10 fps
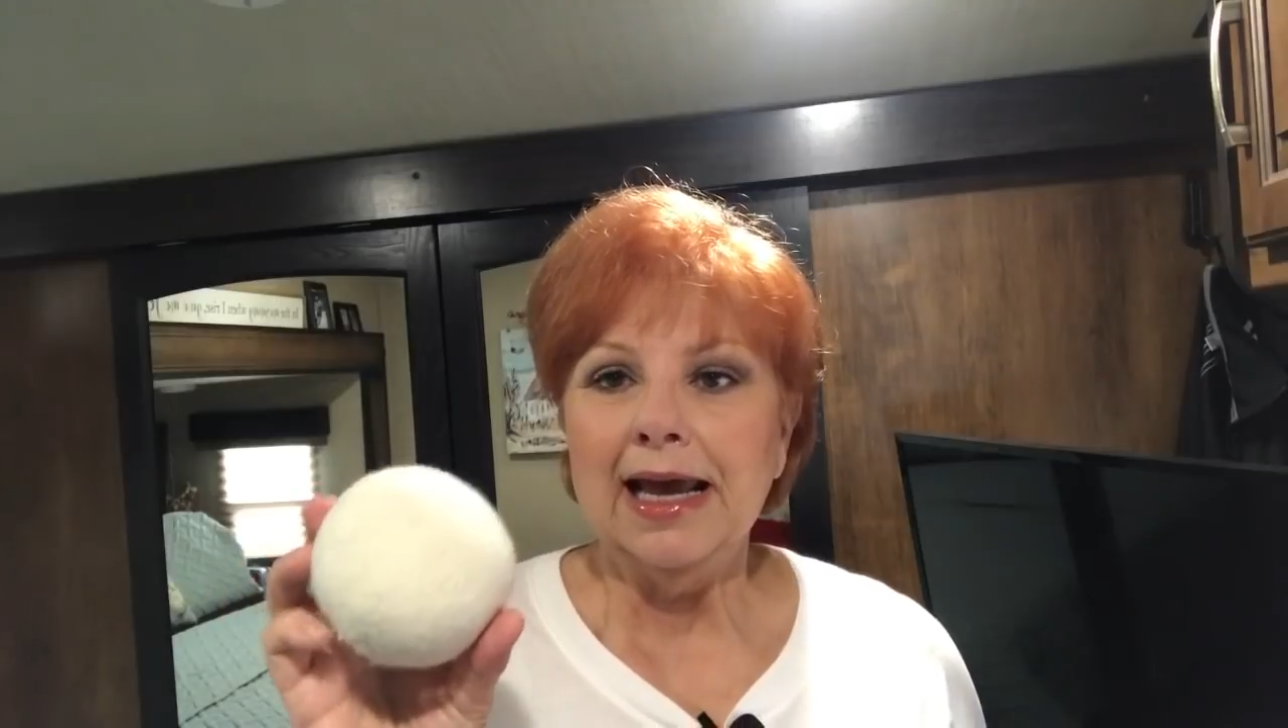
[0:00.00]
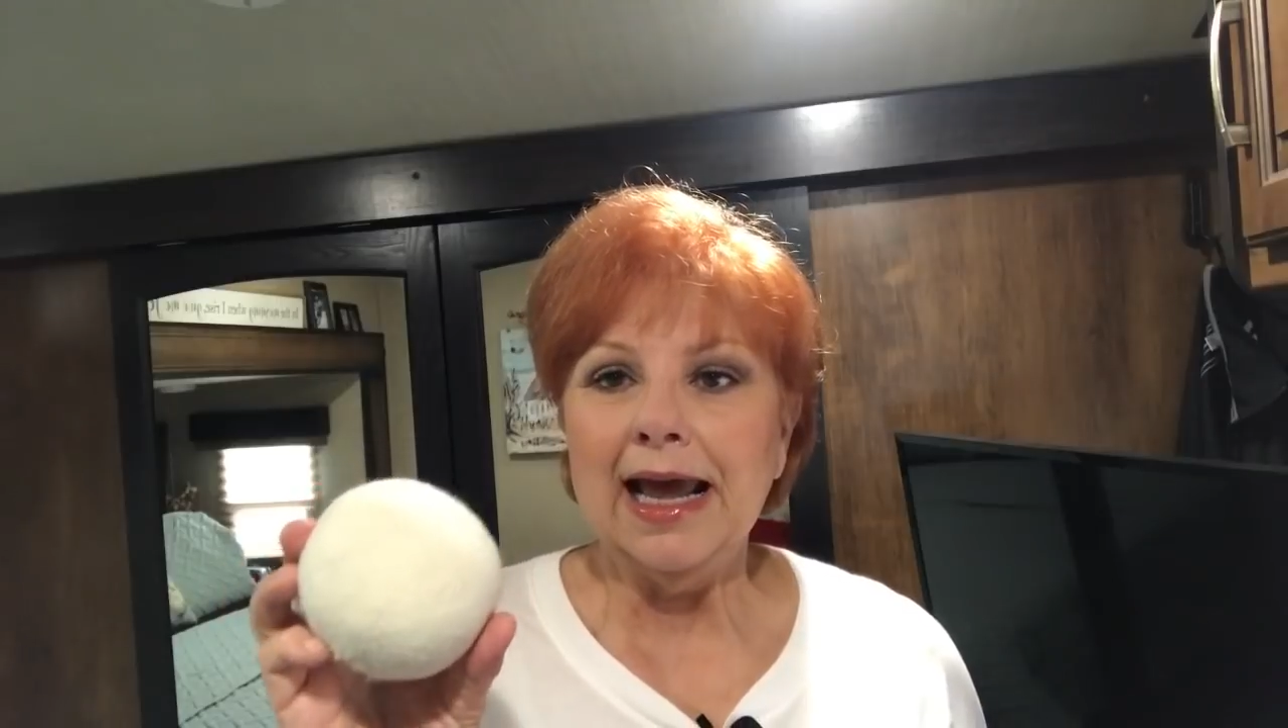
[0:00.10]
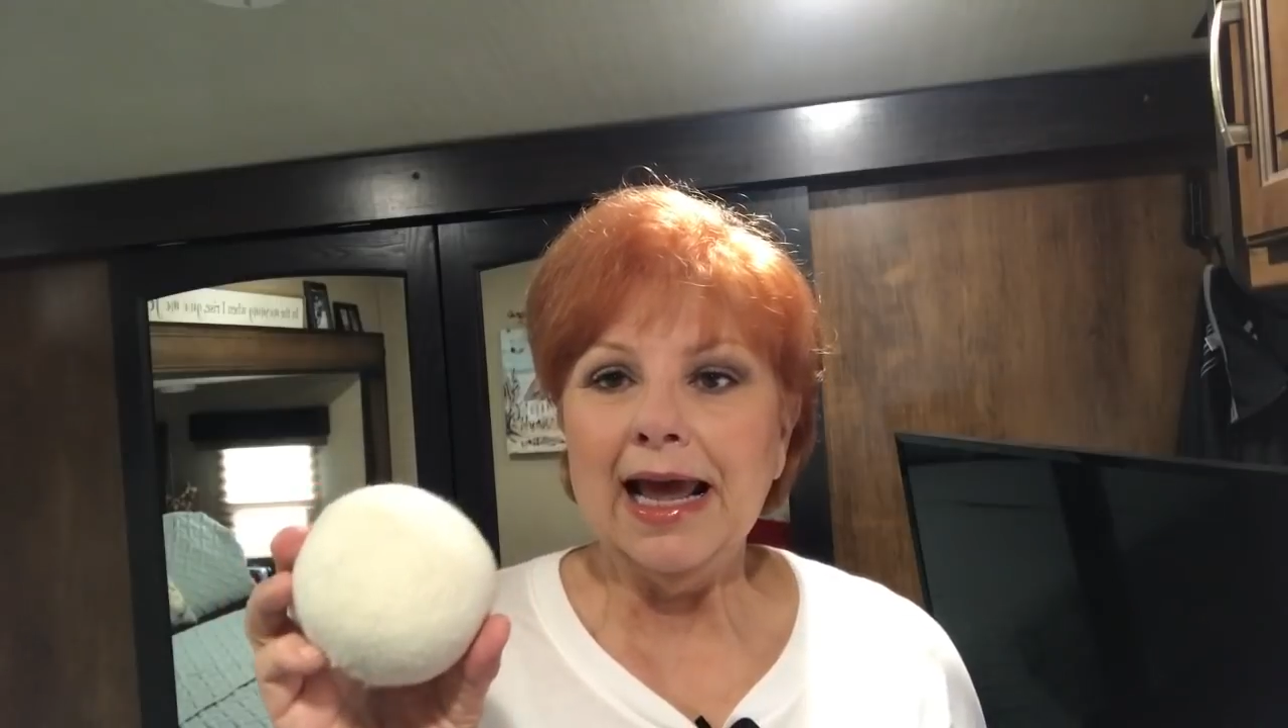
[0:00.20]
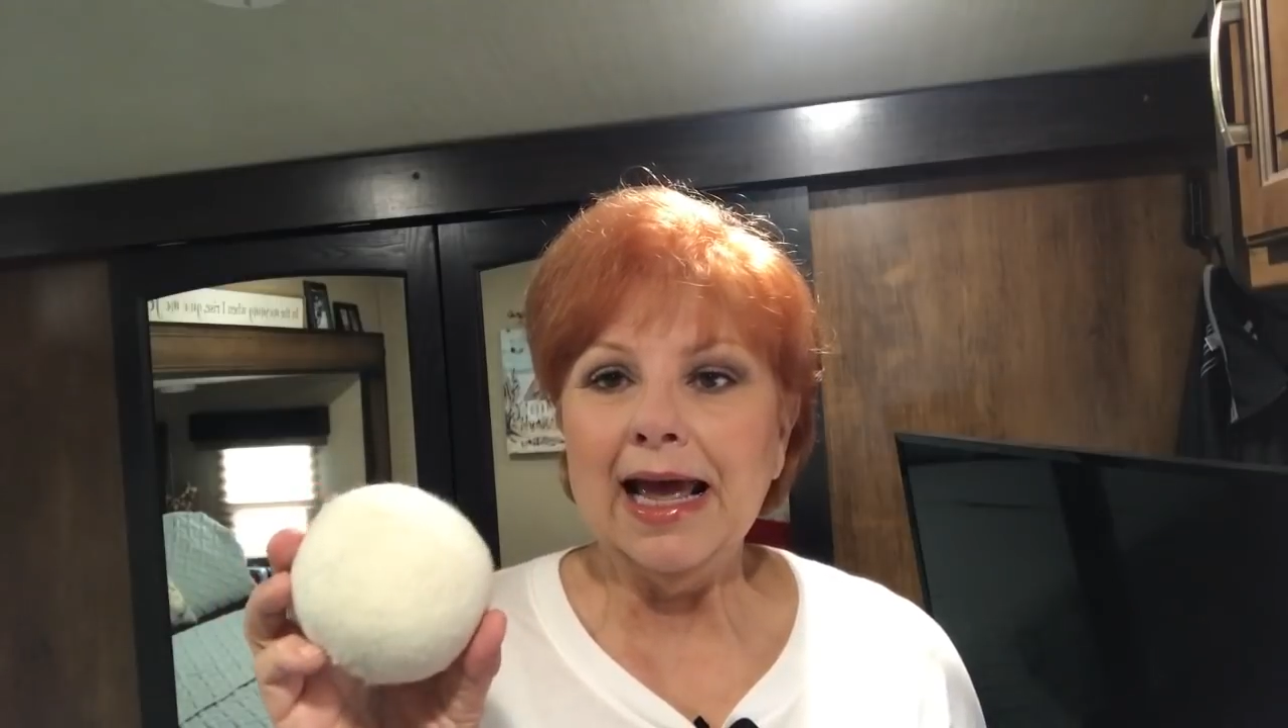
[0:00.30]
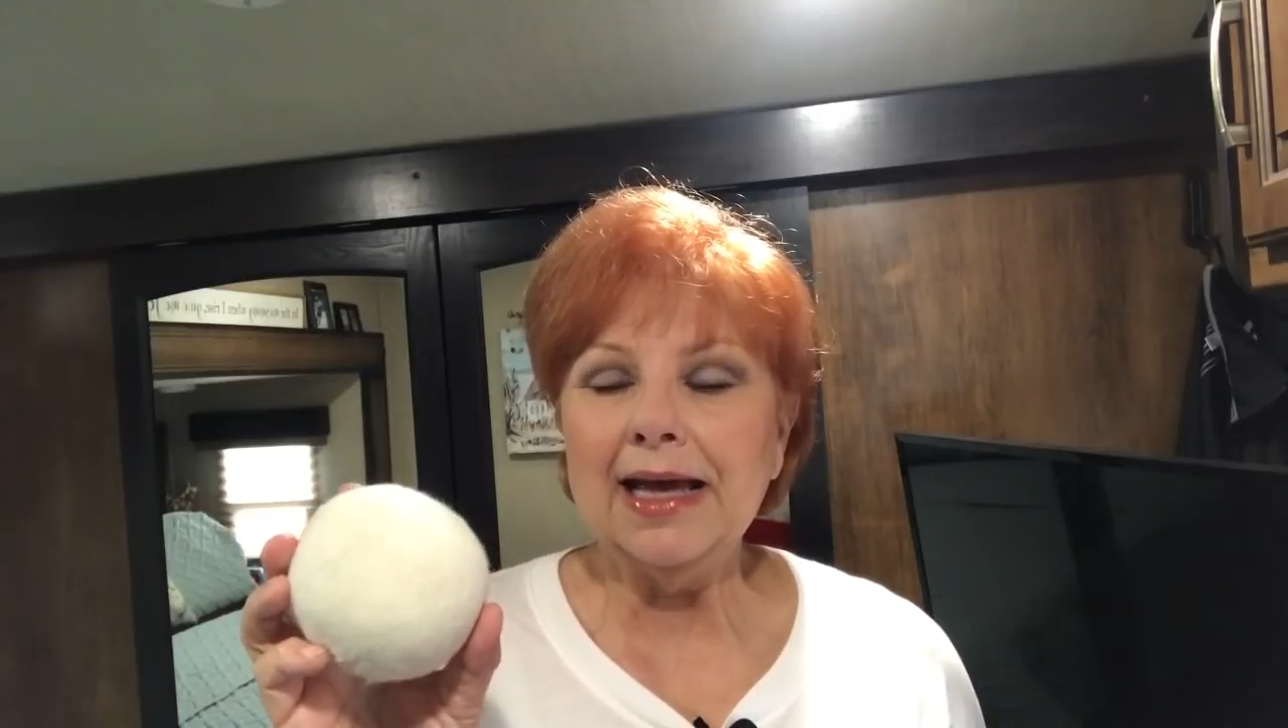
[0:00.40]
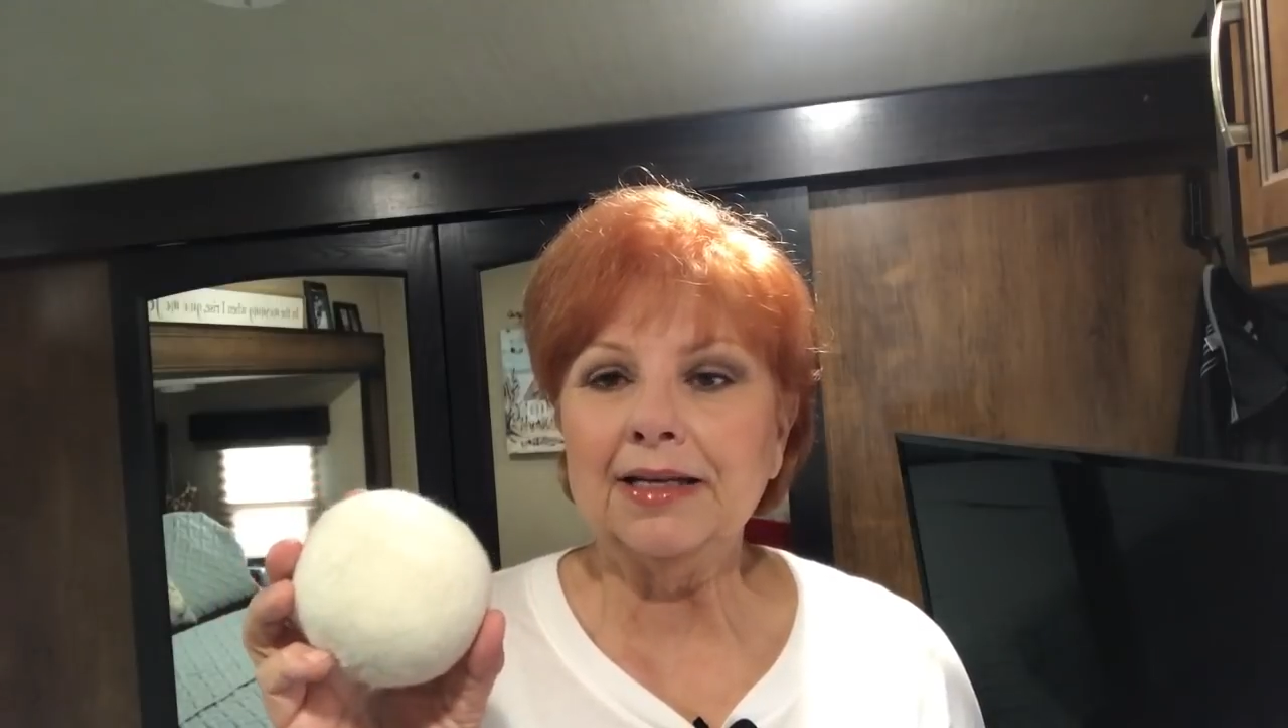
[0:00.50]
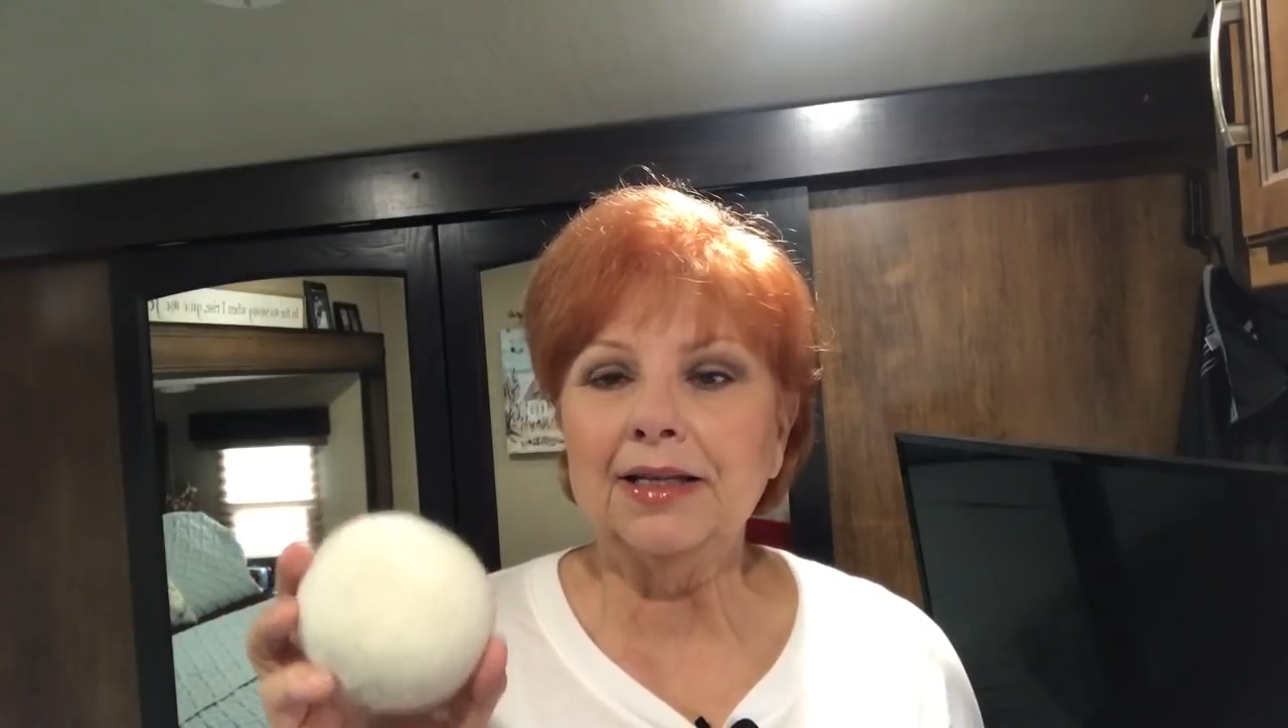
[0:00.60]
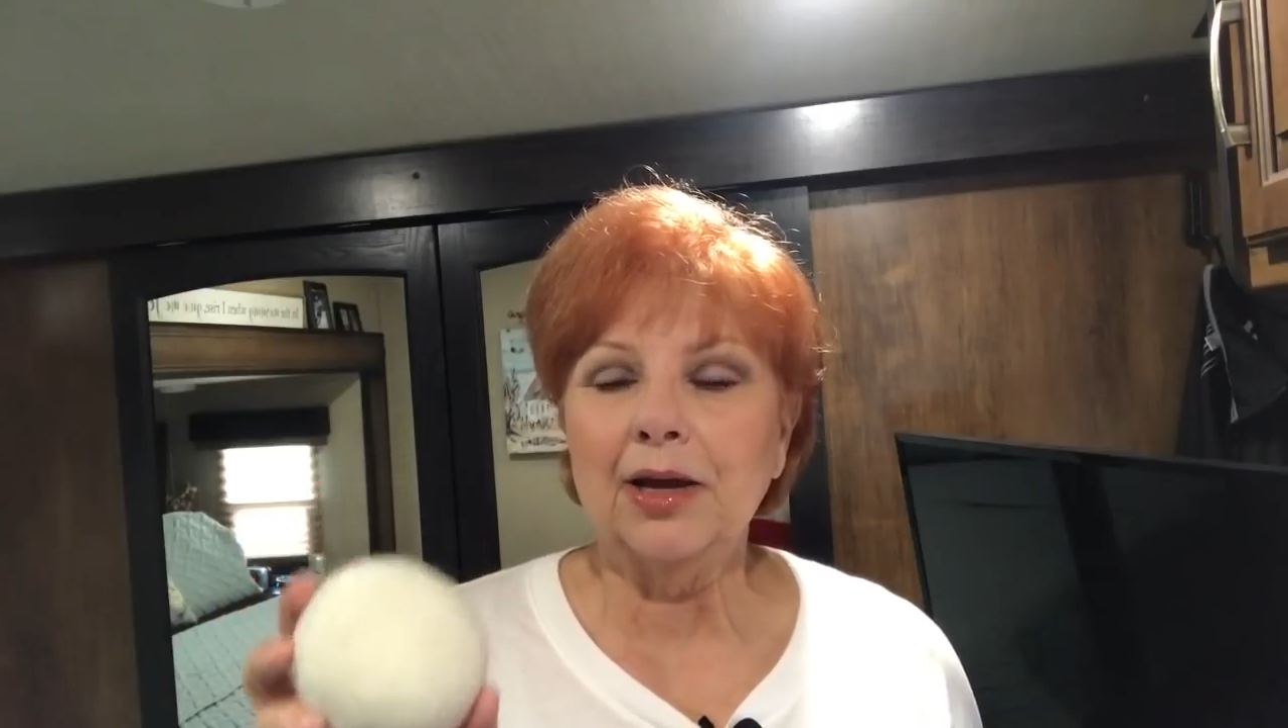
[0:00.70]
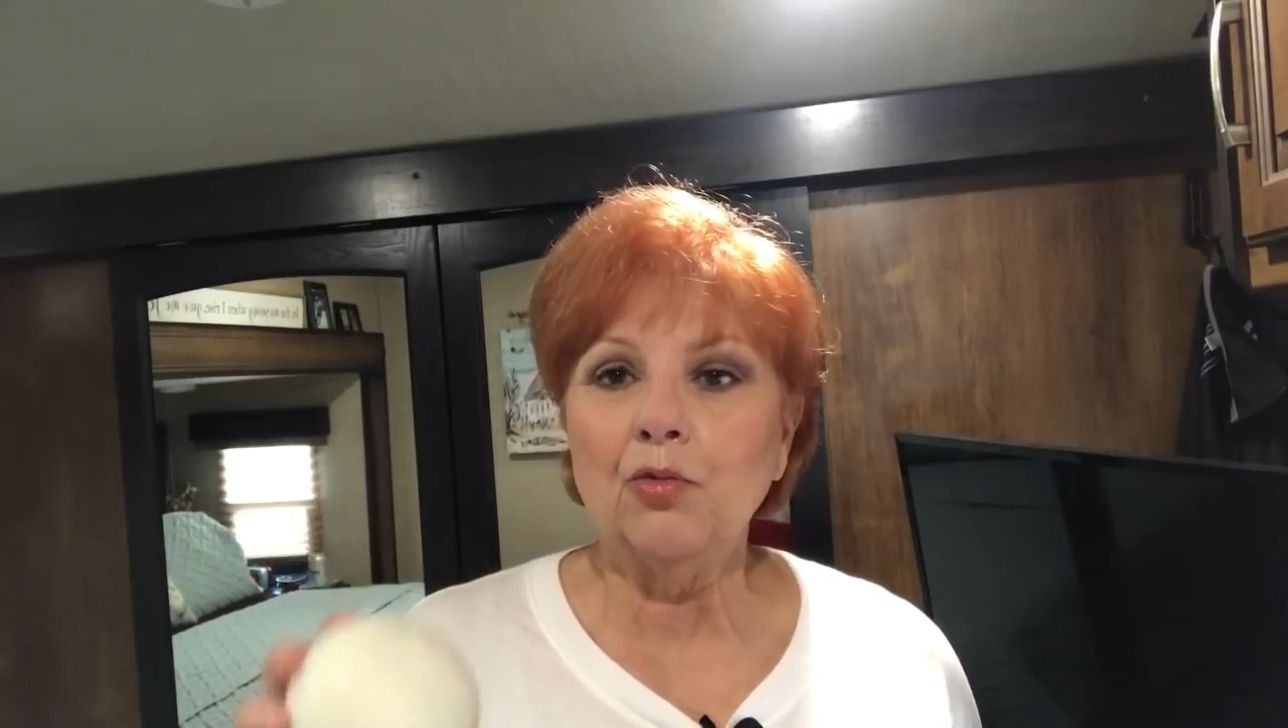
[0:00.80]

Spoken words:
and they